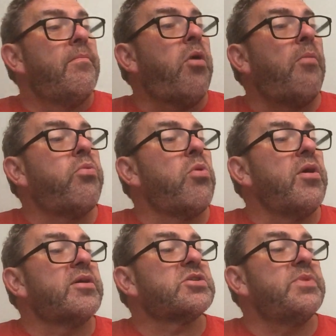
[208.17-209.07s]

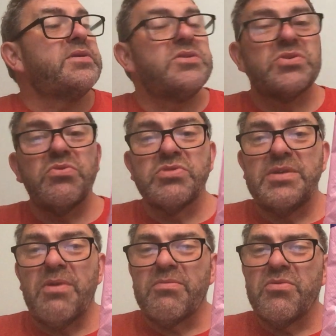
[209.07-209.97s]
Popwork sweet and salty
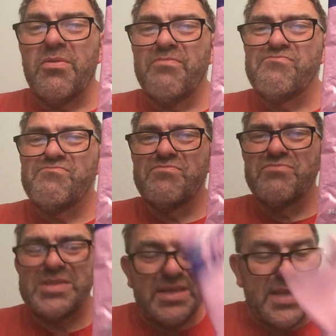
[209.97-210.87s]
popcorn,
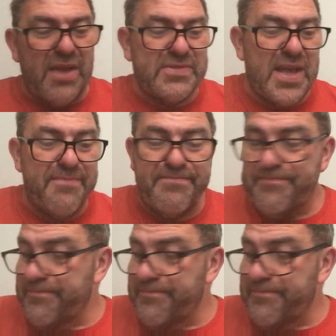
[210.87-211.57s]
6 out of 10.